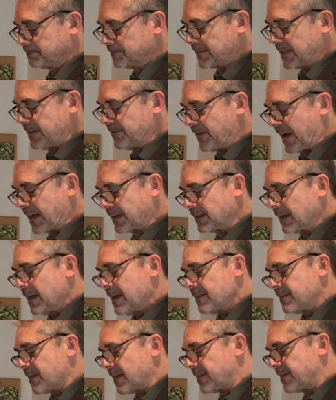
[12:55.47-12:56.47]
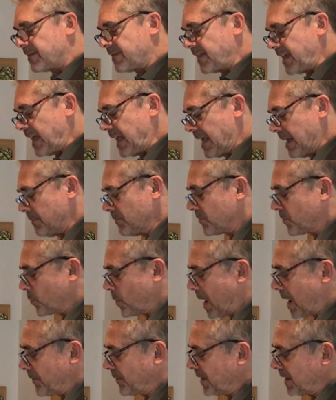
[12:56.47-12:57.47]
In fact, the theme
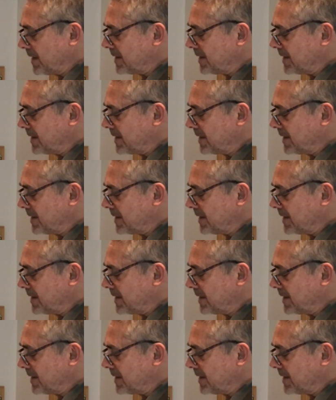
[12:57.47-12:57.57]
throughout the